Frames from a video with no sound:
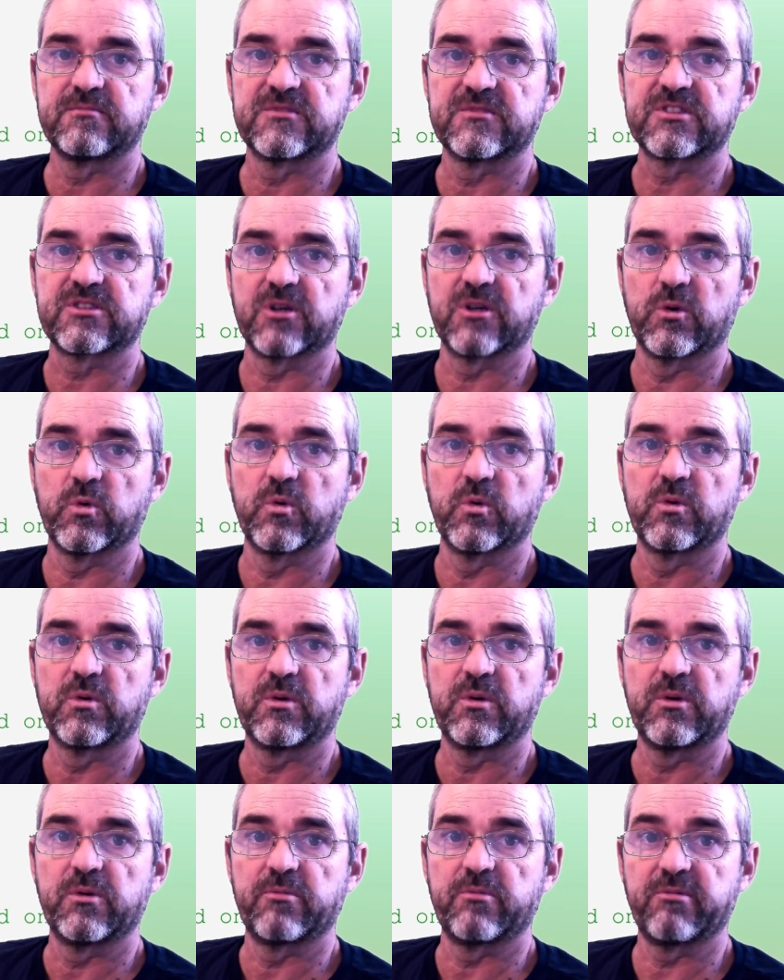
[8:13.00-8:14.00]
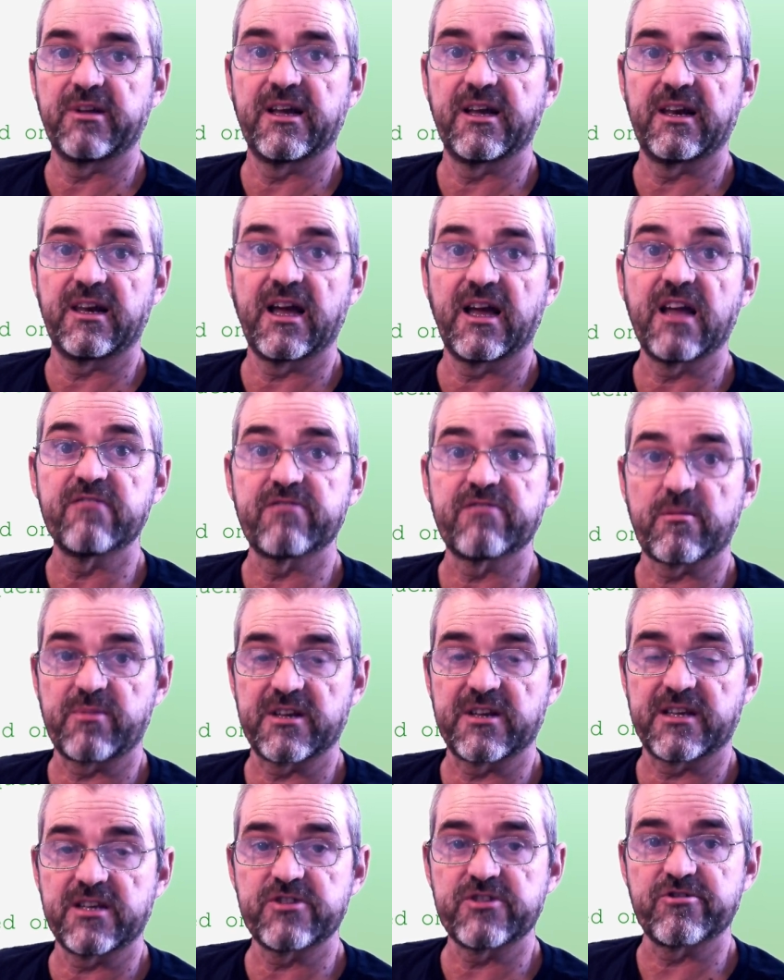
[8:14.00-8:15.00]
So real life
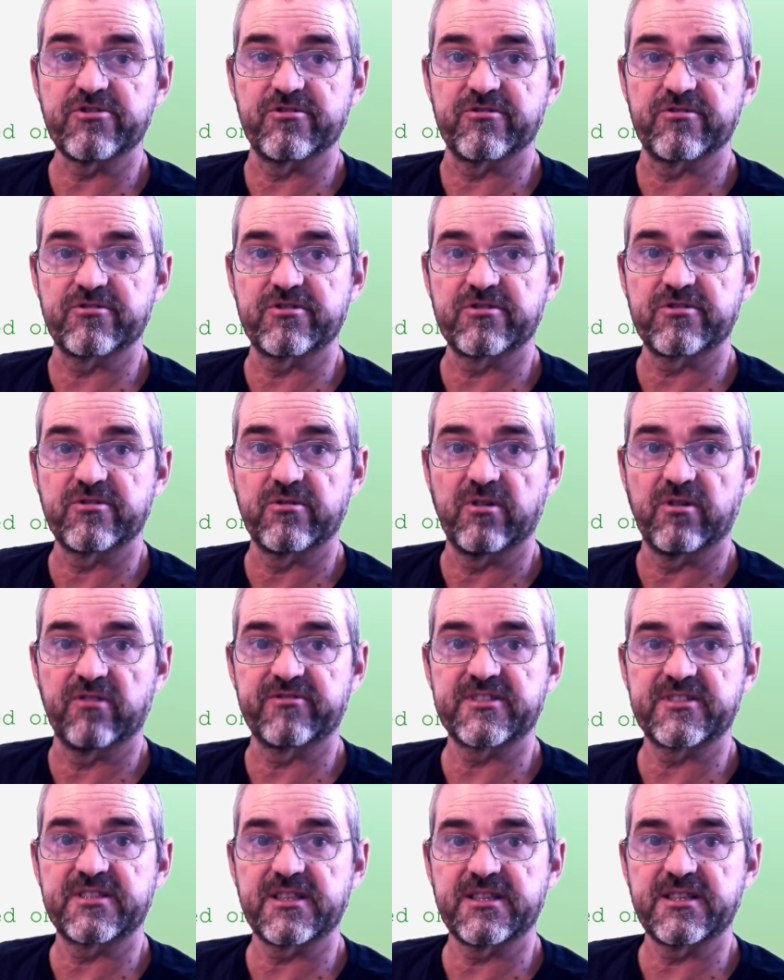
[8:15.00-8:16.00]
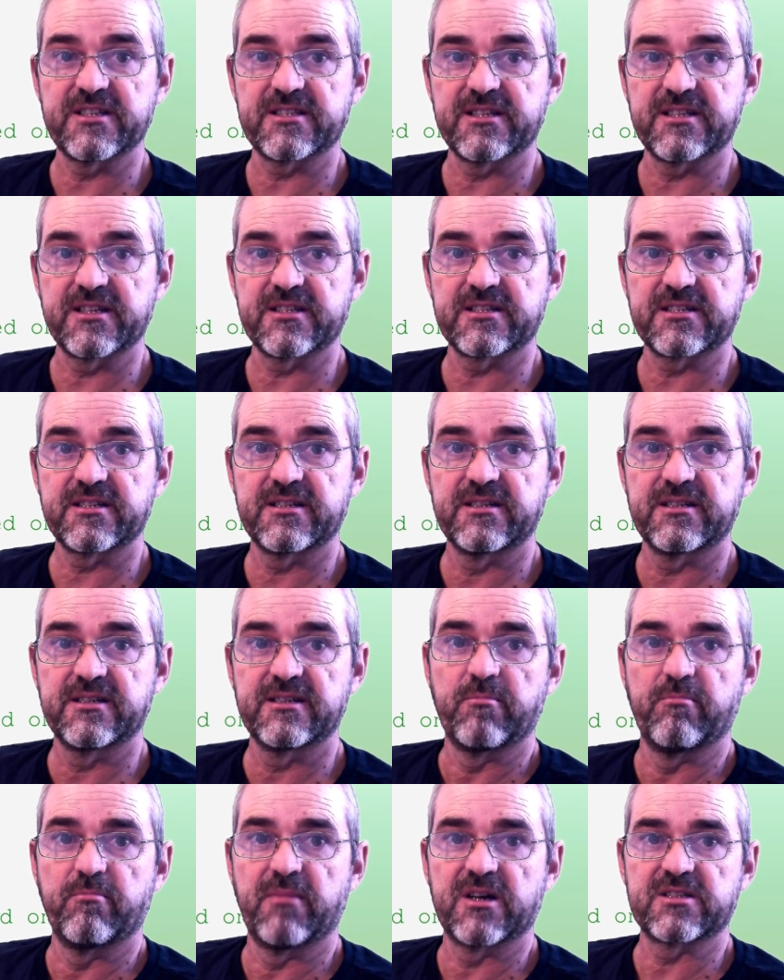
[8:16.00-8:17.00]
applications of statistics
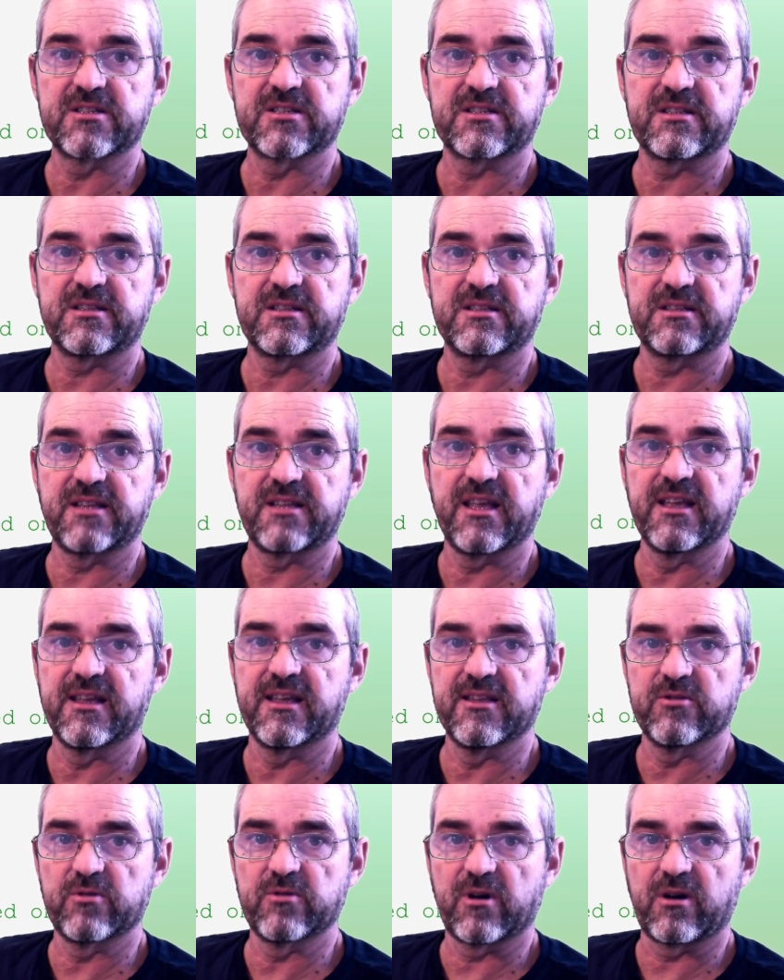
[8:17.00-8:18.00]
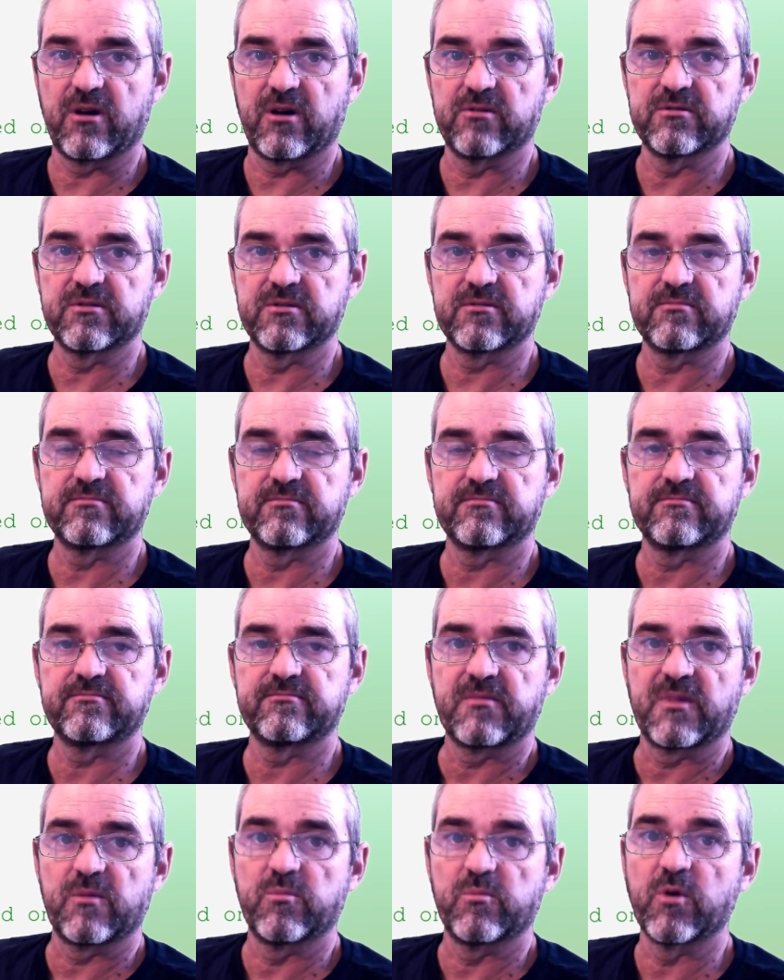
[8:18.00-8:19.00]
must take into account
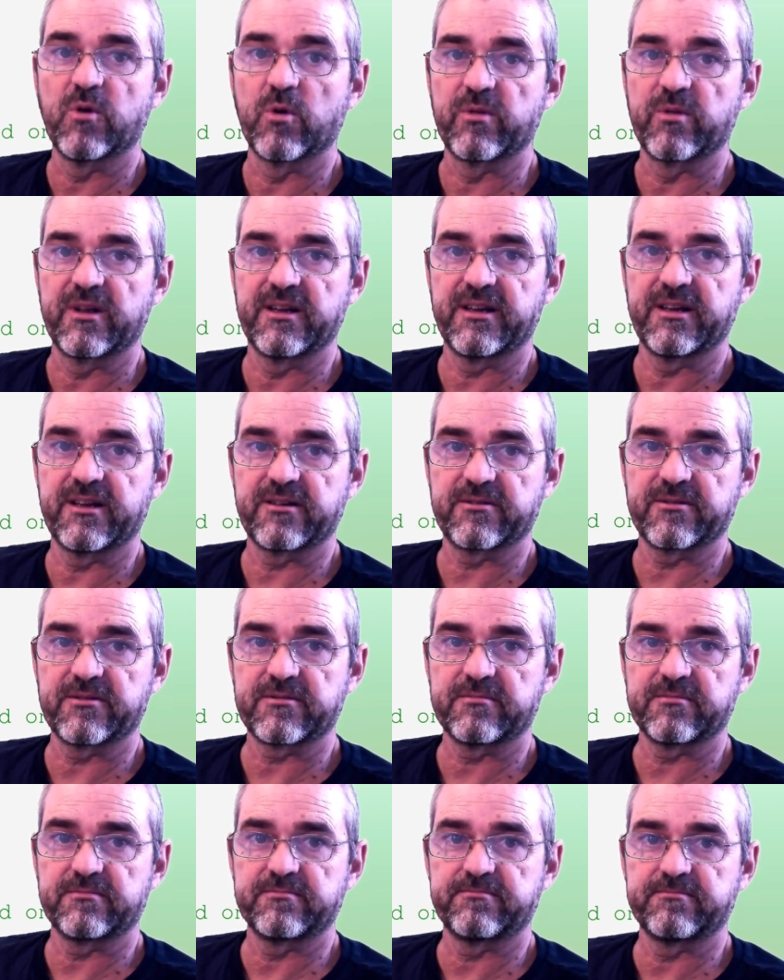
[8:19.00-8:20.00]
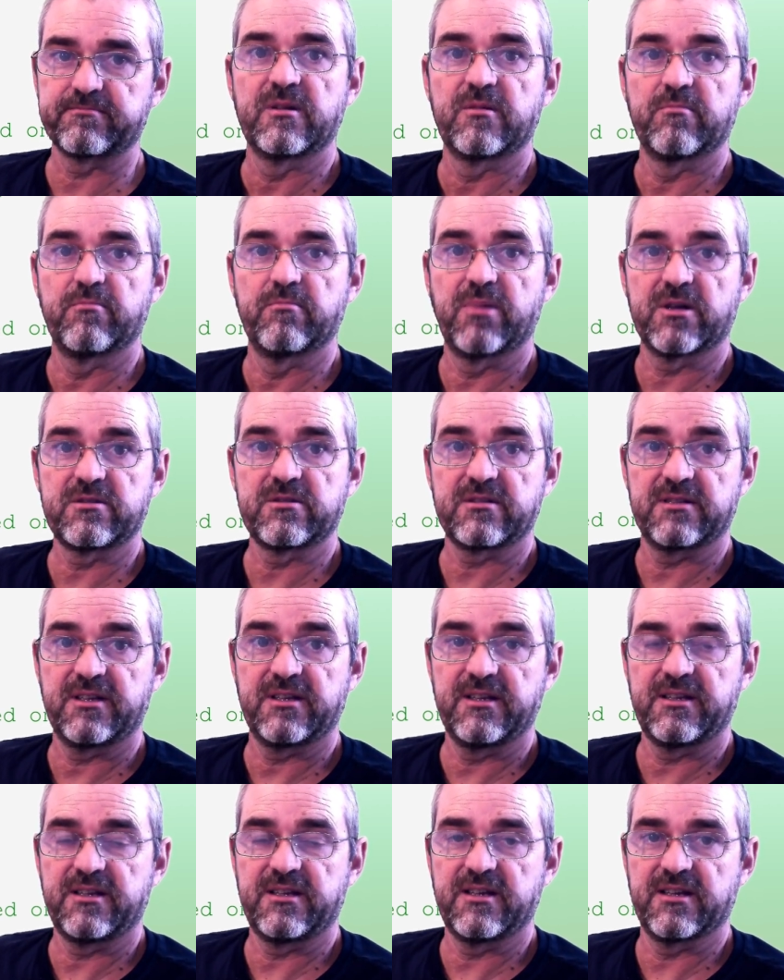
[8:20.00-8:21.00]
modeling error, but
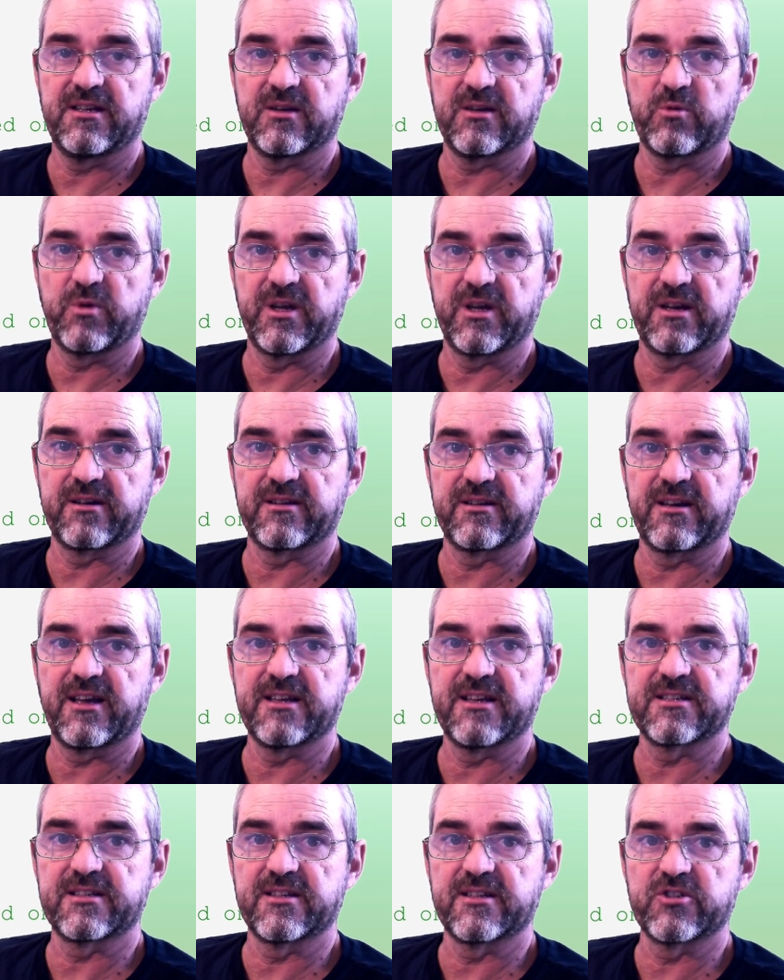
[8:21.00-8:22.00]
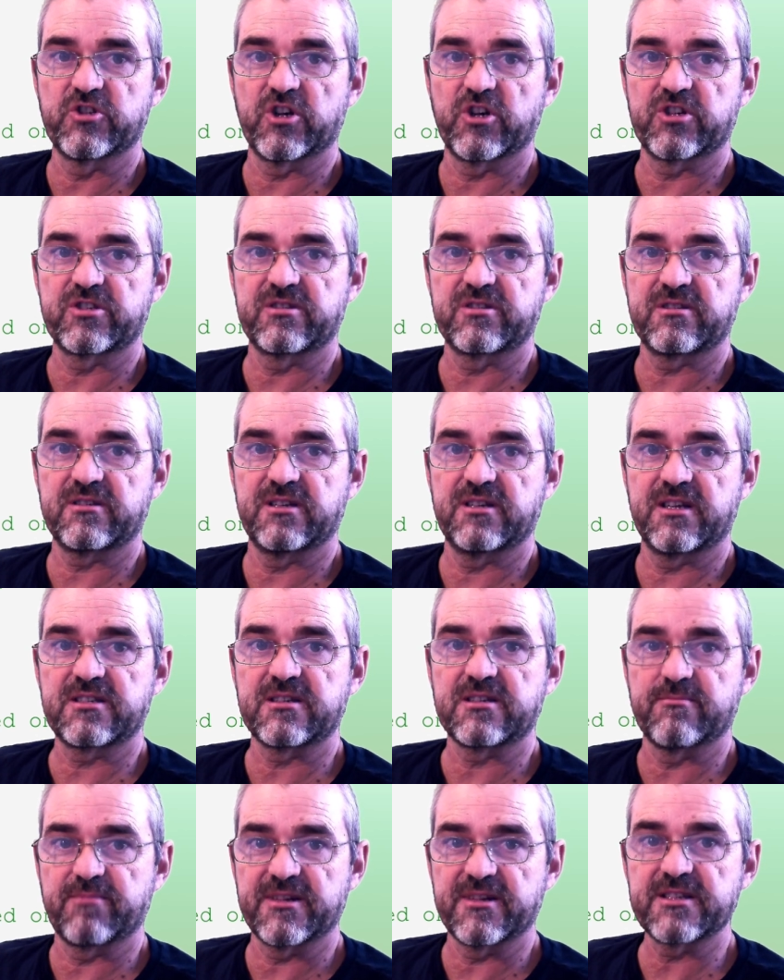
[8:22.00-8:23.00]
in here we are analyzing just a
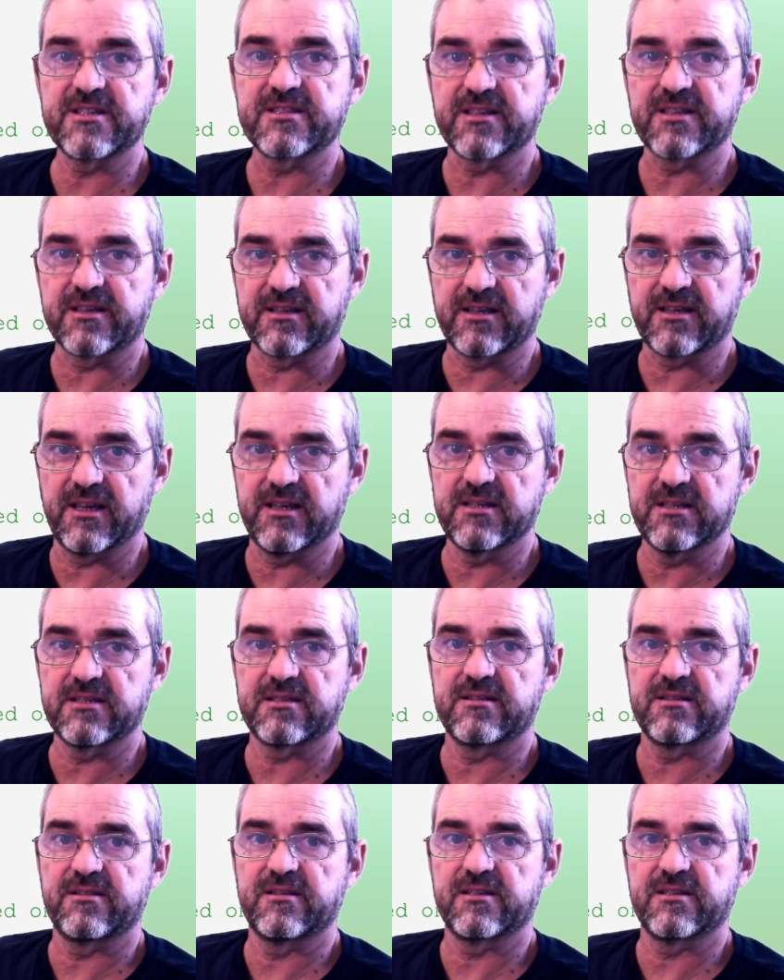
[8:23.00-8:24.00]
simplistic case.